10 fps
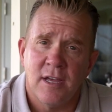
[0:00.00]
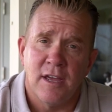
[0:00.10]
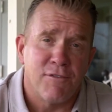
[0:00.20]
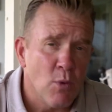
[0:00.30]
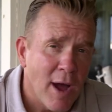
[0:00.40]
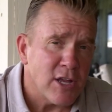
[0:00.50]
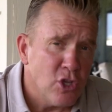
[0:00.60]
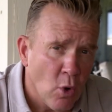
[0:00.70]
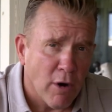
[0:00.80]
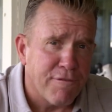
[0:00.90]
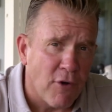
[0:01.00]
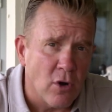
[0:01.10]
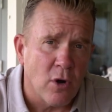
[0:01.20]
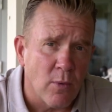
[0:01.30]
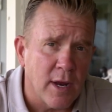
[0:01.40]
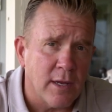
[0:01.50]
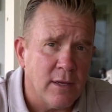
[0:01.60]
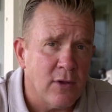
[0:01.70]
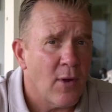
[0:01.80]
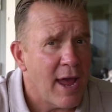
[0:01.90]
if you want your phone to
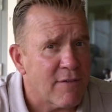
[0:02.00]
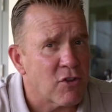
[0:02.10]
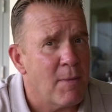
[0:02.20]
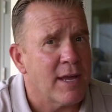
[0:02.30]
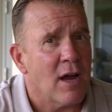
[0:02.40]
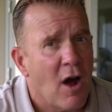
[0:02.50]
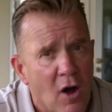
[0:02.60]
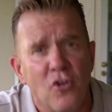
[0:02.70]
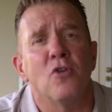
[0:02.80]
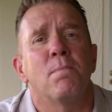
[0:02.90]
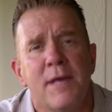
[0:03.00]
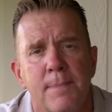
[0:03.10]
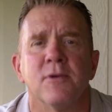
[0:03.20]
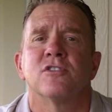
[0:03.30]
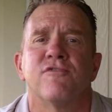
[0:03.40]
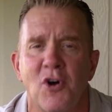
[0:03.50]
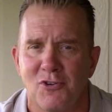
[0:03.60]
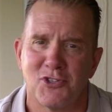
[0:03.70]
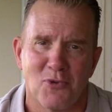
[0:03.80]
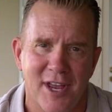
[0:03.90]
ring, you have to make other people's
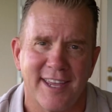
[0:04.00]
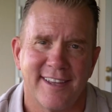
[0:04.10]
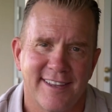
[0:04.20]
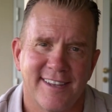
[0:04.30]
phones ring.